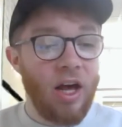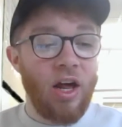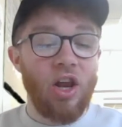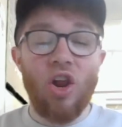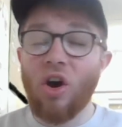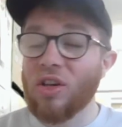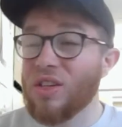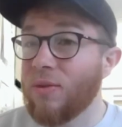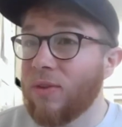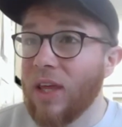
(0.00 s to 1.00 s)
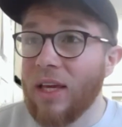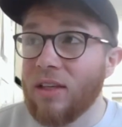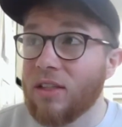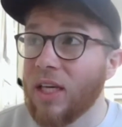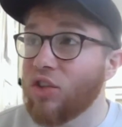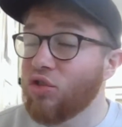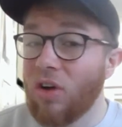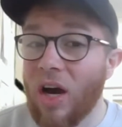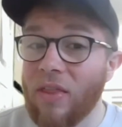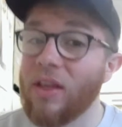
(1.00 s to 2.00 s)
lots of things they
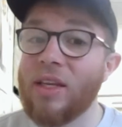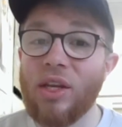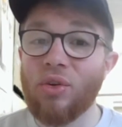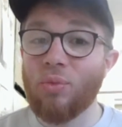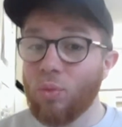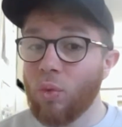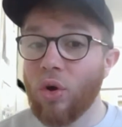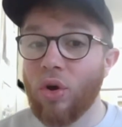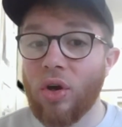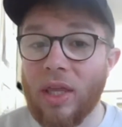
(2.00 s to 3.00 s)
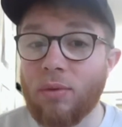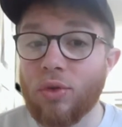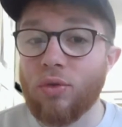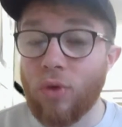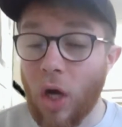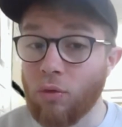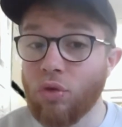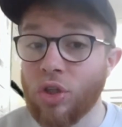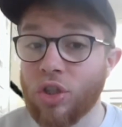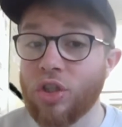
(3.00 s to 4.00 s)
tried that didn't work. There was a
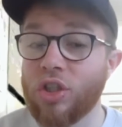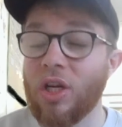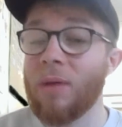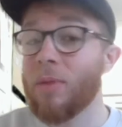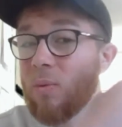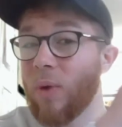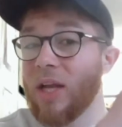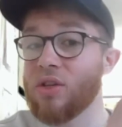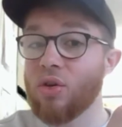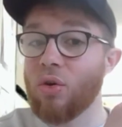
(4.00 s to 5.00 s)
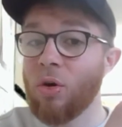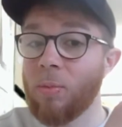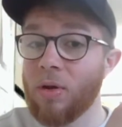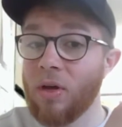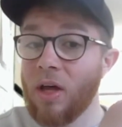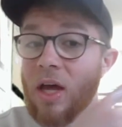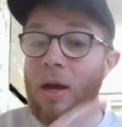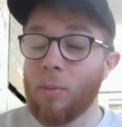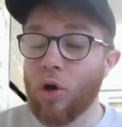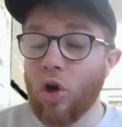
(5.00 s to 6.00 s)
Russian ship that went up,
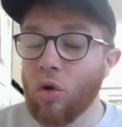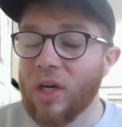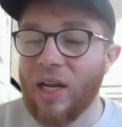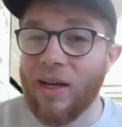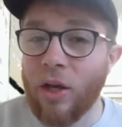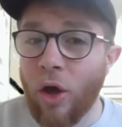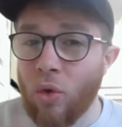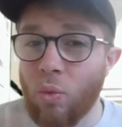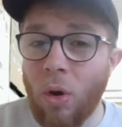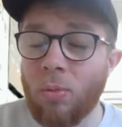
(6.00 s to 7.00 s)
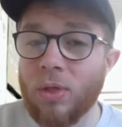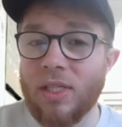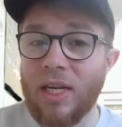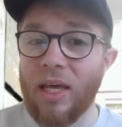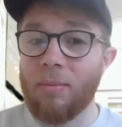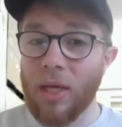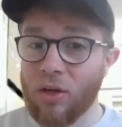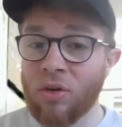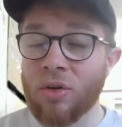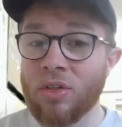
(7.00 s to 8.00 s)
but luckily no one was in it
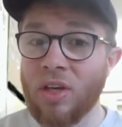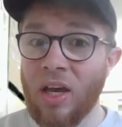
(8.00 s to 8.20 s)
because